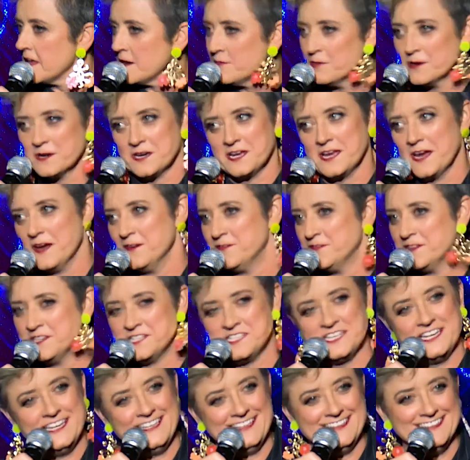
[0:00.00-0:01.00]
want to go
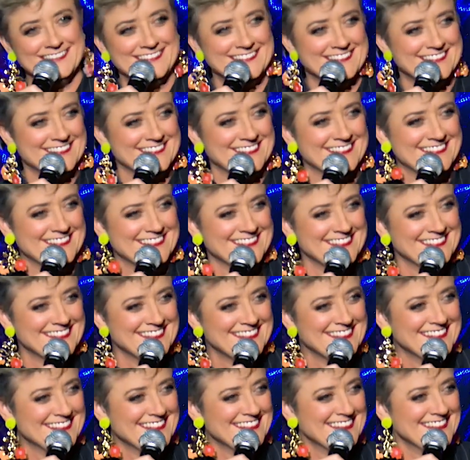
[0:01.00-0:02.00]
fishing?
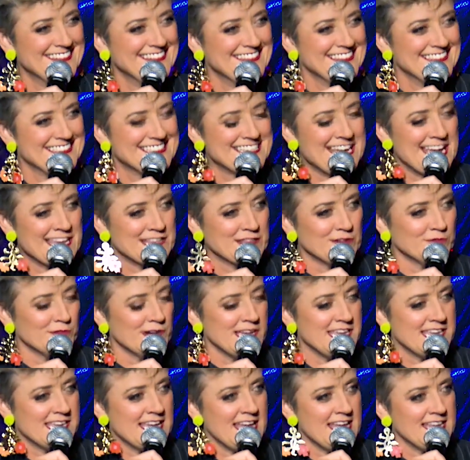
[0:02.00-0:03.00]
Take the
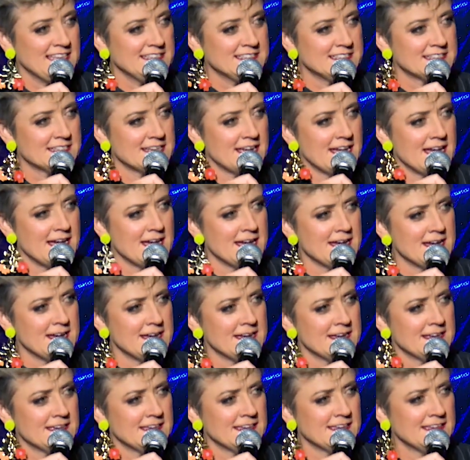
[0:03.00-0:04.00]
weekend.
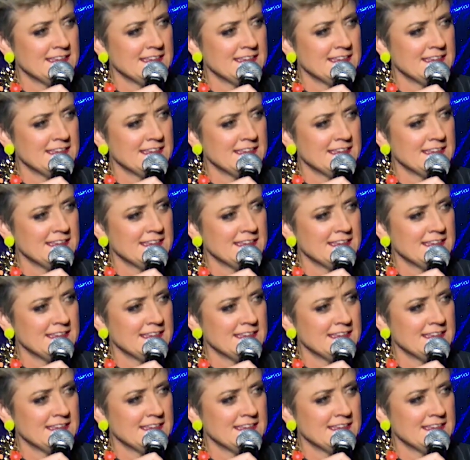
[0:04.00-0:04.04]
My